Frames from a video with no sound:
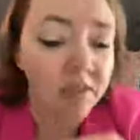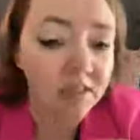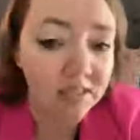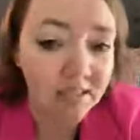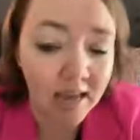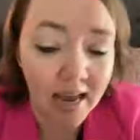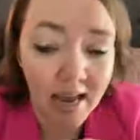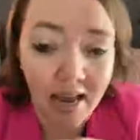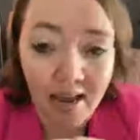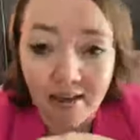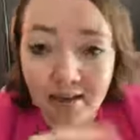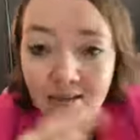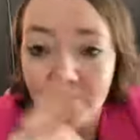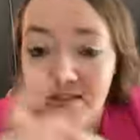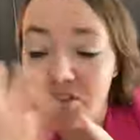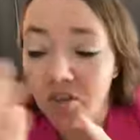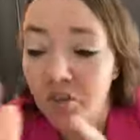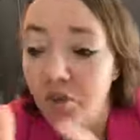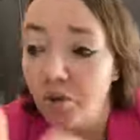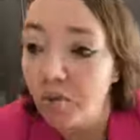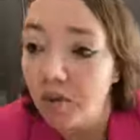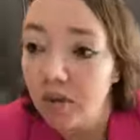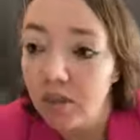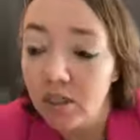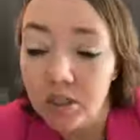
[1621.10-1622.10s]
the text,
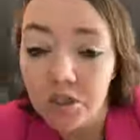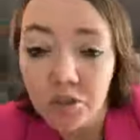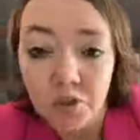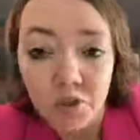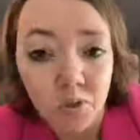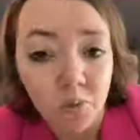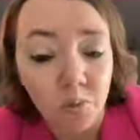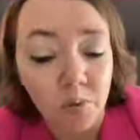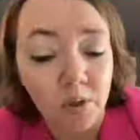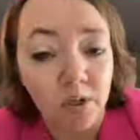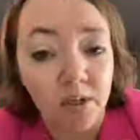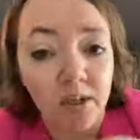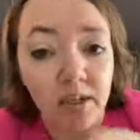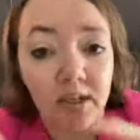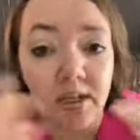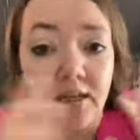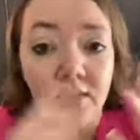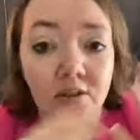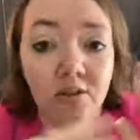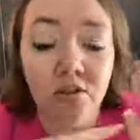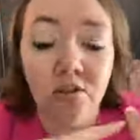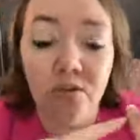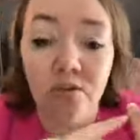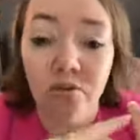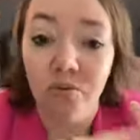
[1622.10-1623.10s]
to a little
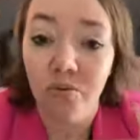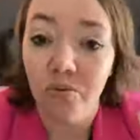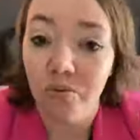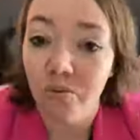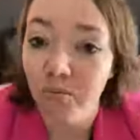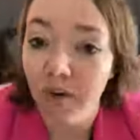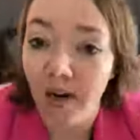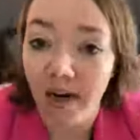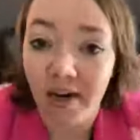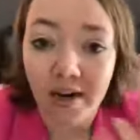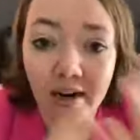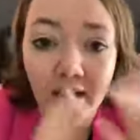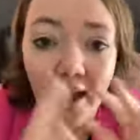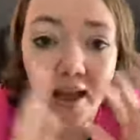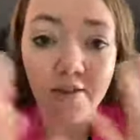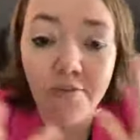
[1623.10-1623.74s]
swirly, to, right?